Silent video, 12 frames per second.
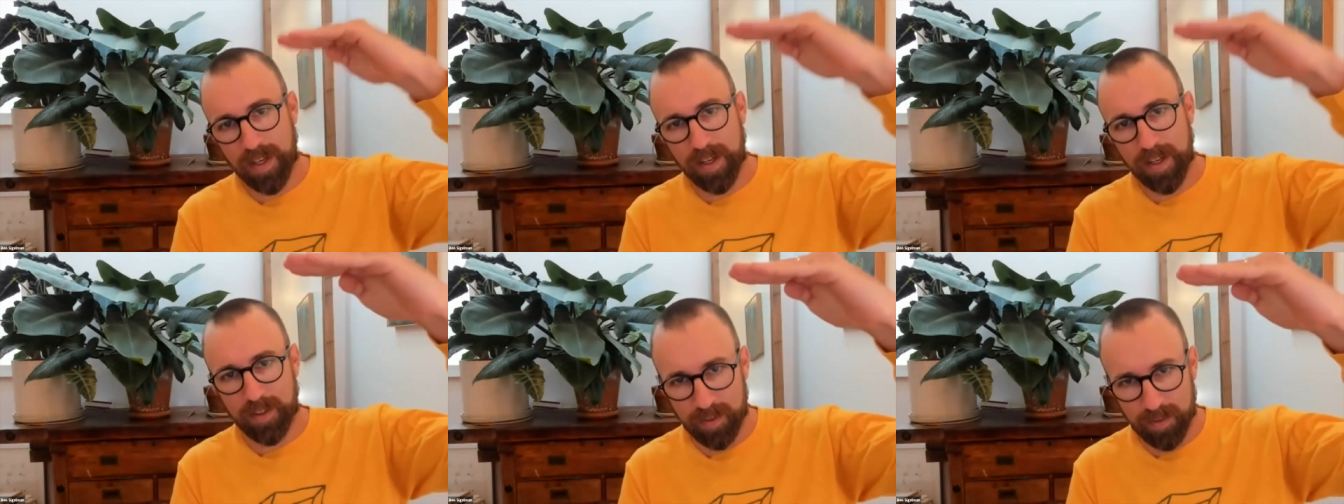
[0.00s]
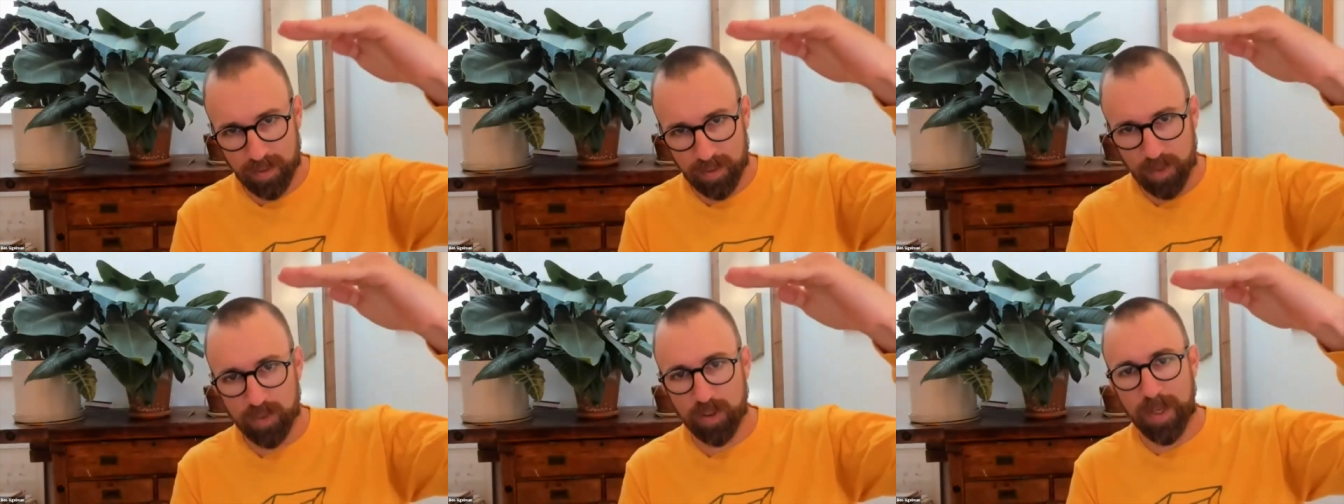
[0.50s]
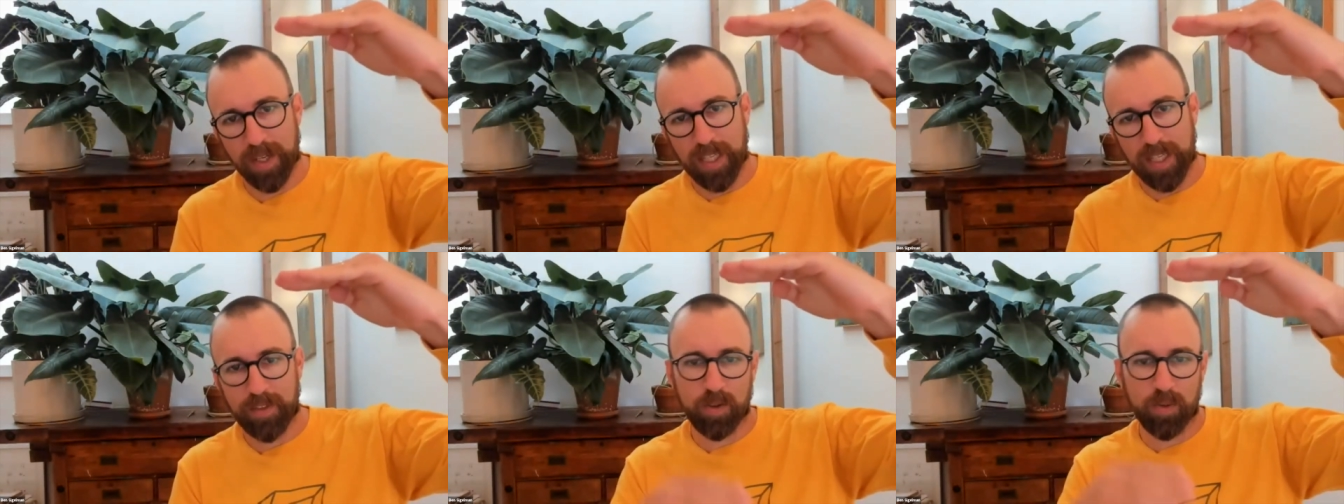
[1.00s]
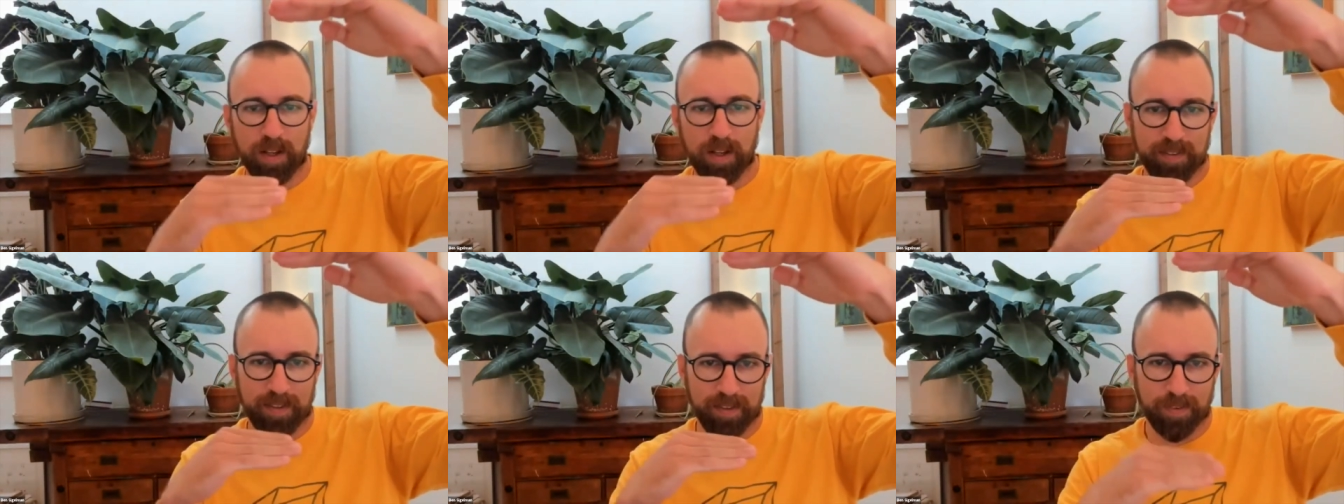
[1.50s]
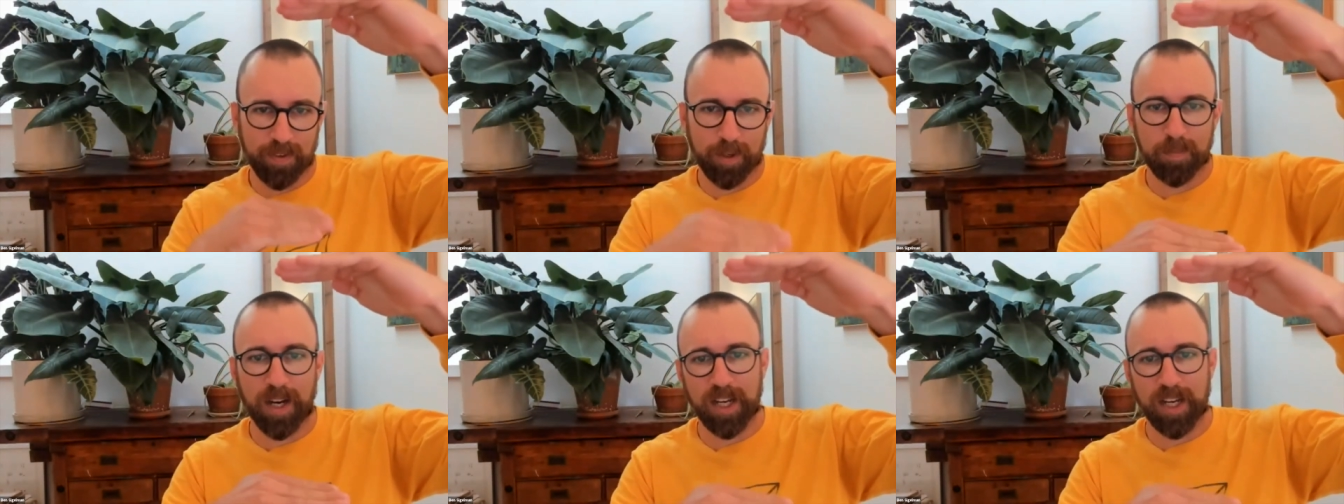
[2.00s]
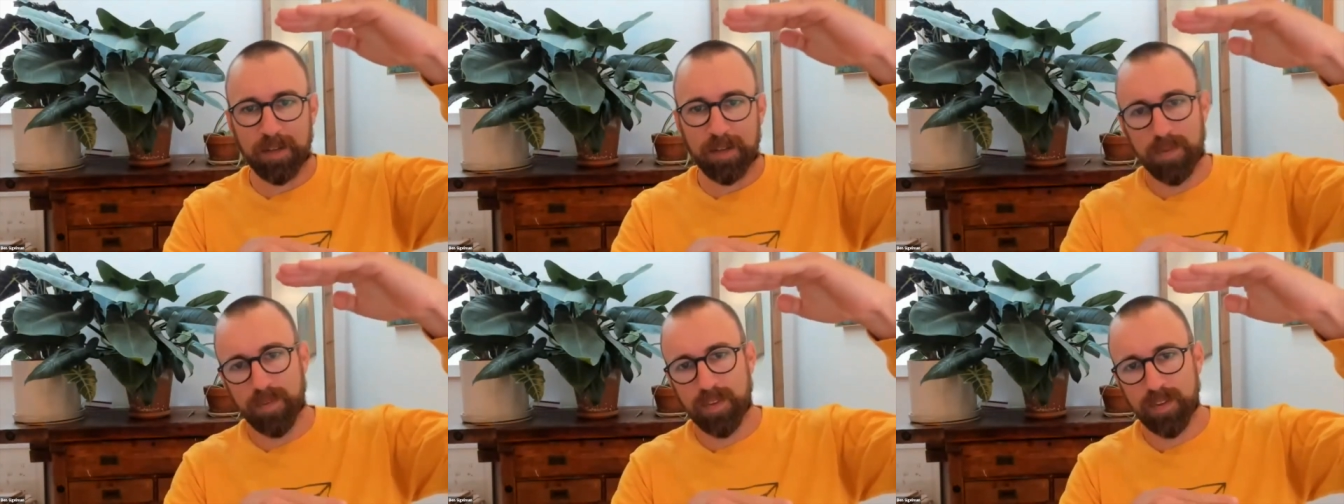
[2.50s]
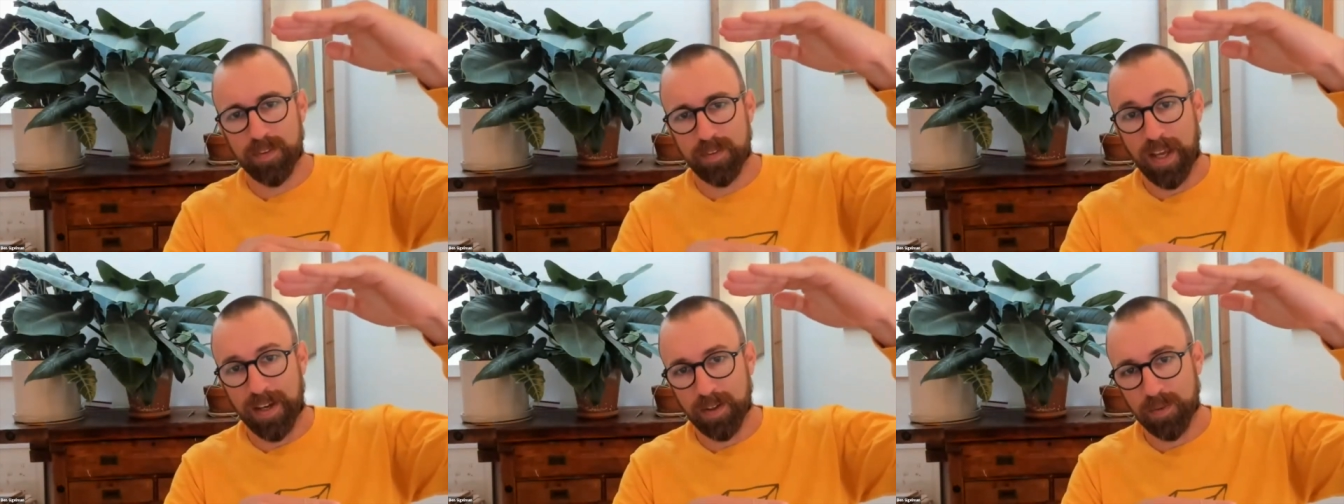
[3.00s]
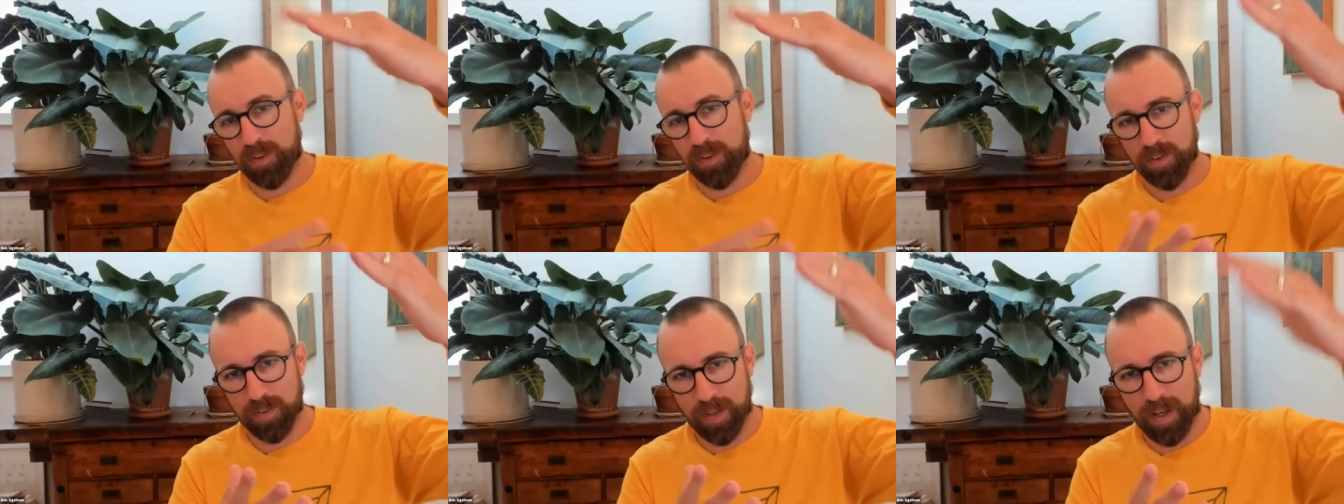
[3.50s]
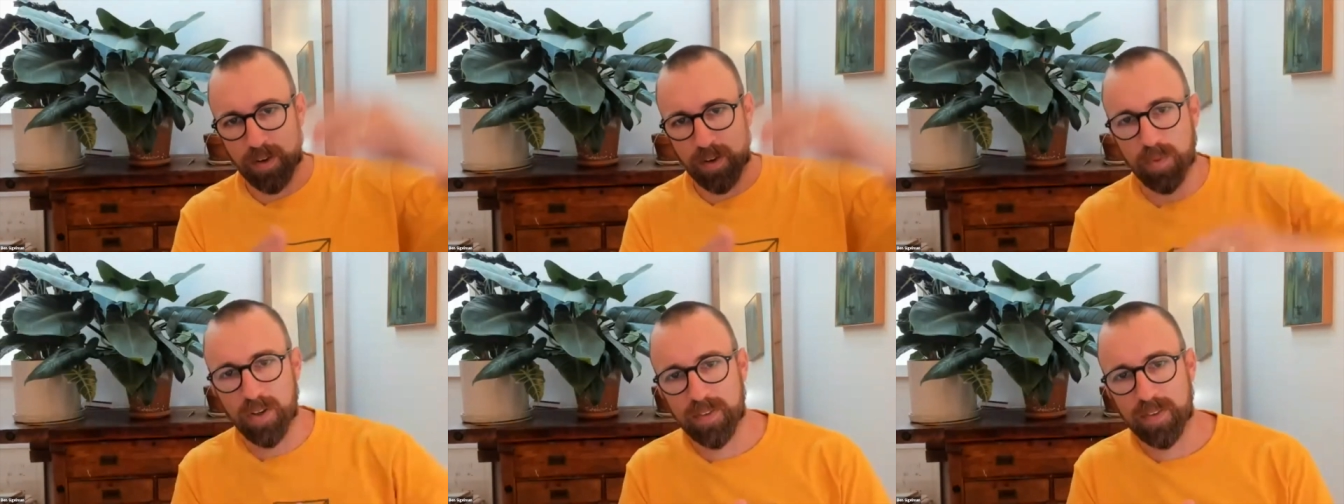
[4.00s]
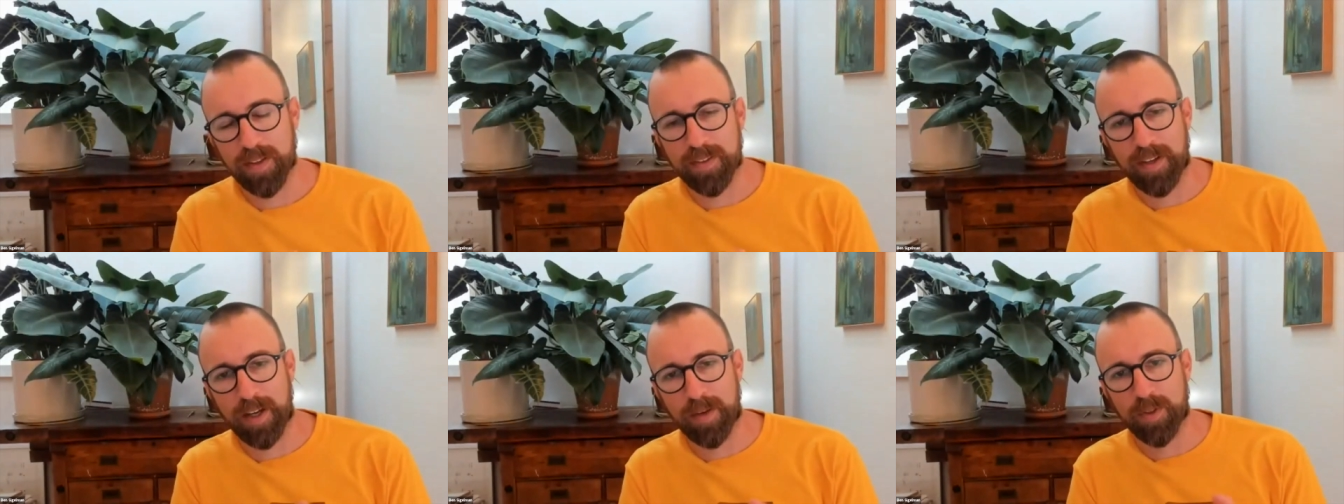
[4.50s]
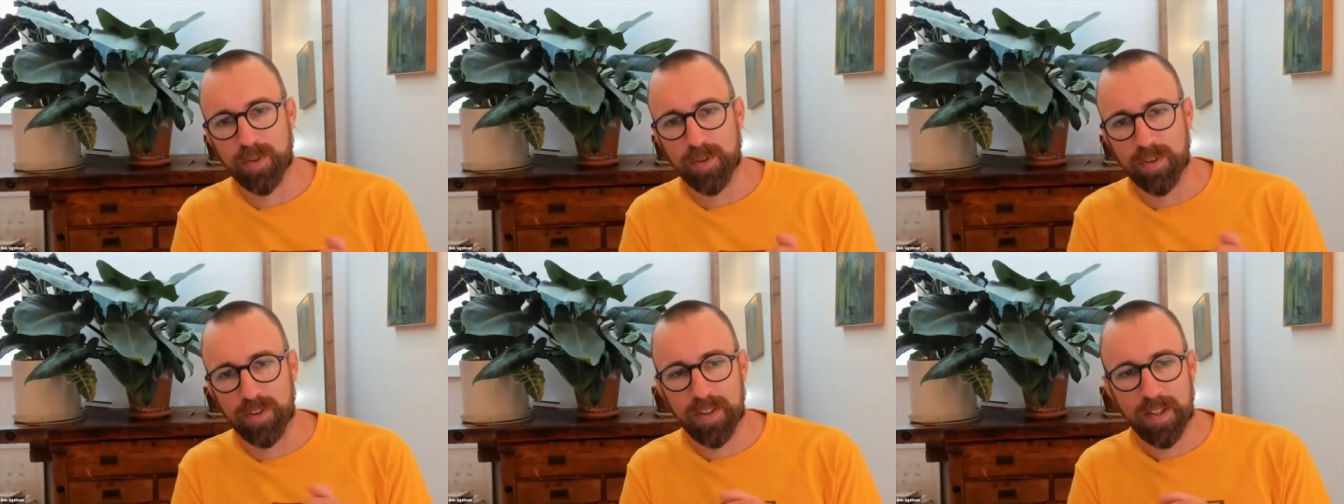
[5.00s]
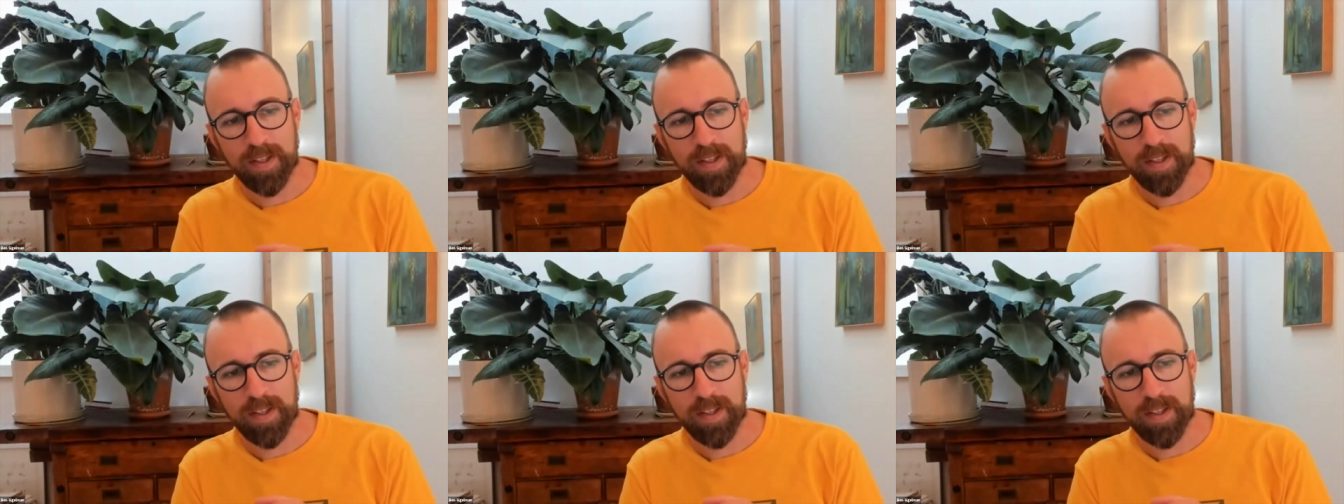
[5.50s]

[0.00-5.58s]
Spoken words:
the user making the request and the very bottom of the stack, which is how it was at the time at Google,